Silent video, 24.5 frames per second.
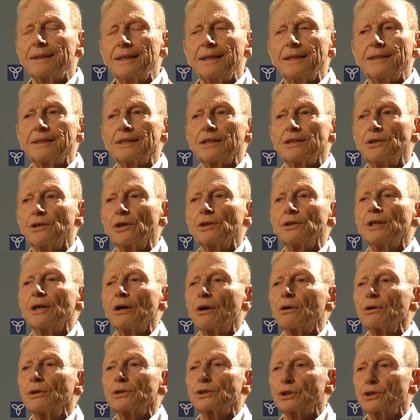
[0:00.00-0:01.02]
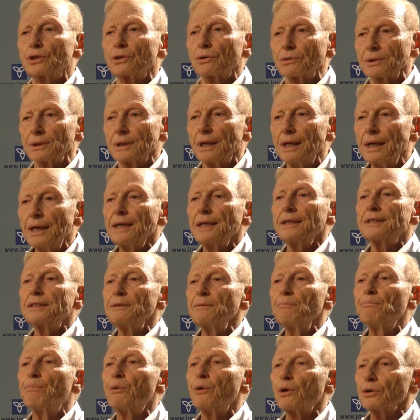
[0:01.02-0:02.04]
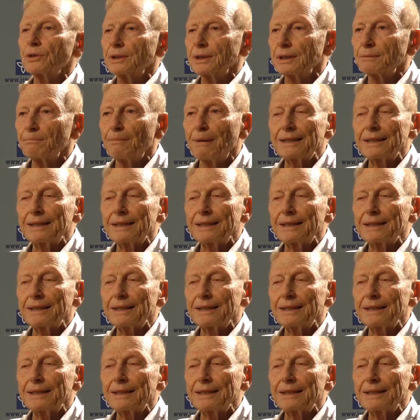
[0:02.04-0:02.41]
this is not the whole story. It's important,